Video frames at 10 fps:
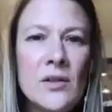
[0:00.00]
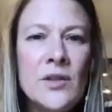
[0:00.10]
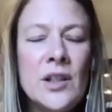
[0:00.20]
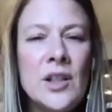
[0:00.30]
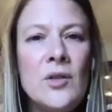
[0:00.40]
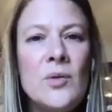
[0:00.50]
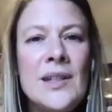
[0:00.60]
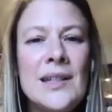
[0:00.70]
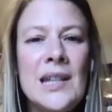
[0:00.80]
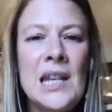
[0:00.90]
you
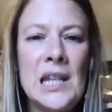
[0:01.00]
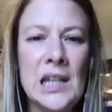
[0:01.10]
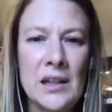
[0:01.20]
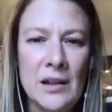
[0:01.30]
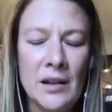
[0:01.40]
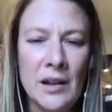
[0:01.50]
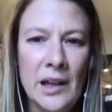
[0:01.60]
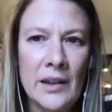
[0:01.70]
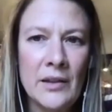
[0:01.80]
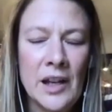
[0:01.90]
see
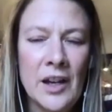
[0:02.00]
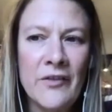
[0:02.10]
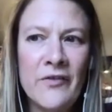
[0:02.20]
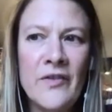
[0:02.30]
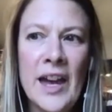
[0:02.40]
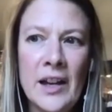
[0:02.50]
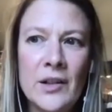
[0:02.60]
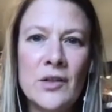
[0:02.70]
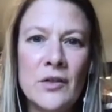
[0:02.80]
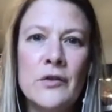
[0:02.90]
the effect
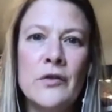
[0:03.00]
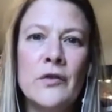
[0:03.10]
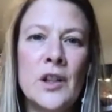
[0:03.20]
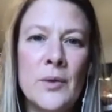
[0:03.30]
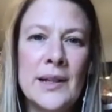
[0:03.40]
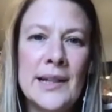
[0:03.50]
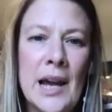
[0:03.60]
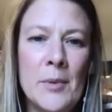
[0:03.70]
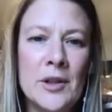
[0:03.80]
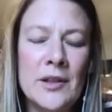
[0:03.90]
of Lewis
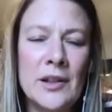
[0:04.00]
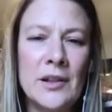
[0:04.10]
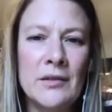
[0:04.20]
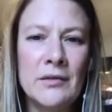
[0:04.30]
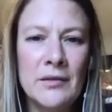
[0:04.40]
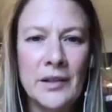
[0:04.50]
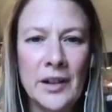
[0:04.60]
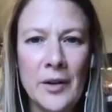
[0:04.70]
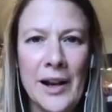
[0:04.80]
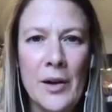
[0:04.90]
Hamilton,
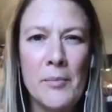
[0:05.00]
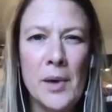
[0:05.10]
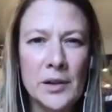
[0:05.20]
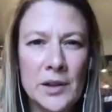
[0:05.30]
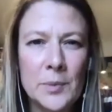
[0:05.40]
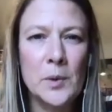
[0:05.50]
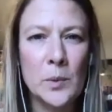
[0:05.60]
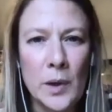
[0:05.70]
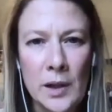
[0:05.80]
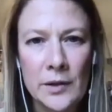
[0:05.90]
now multiple
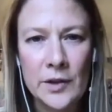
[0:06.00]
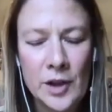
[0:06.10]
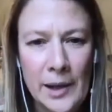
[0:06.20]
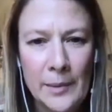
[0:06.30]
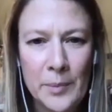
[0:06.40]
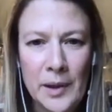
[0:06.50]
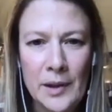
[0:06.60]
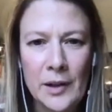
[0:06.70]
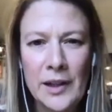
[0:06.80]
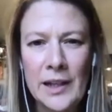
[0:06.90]
world champion,
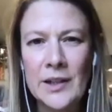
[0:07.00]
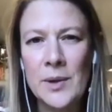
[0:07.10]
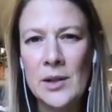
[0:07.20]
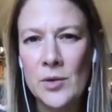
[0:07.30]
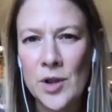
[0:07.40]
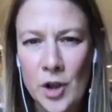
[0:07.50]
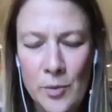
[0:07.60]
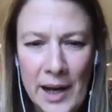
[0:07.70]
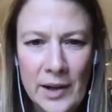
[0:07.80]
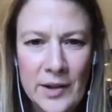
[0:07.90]
looking to equal
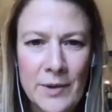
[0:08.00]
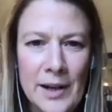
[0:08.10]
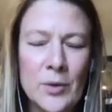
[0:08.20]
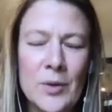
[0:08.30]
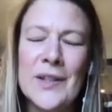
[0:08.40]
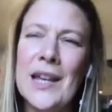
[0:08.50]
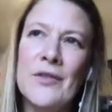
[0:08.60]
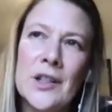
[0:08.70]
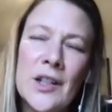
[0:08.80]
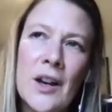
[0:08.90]
Schumacher's record of 7
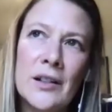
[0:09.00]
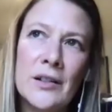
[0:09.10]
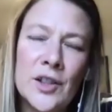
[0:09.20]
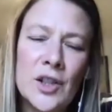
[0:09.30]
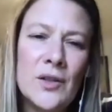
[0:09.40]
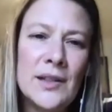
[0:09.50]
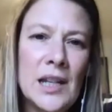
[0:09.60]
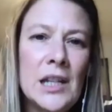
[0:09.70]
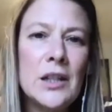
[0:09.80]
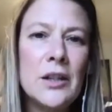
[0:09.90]
titles? Do you see
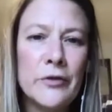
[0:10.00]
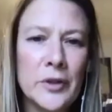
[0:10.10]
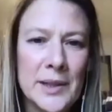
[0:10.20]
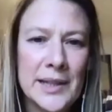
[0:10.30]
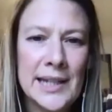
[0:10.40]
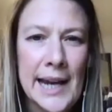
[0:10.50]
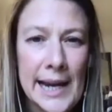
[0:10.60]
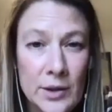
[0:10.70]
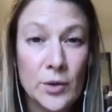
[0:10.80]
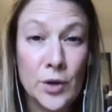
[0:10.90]
the influence he has
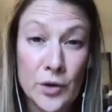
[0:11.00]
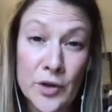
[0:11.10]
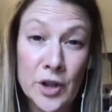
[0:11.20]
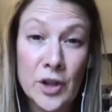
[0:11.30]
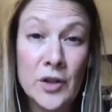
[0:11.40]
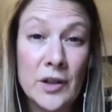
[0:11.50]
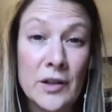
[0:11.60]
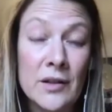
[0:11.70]
on your students?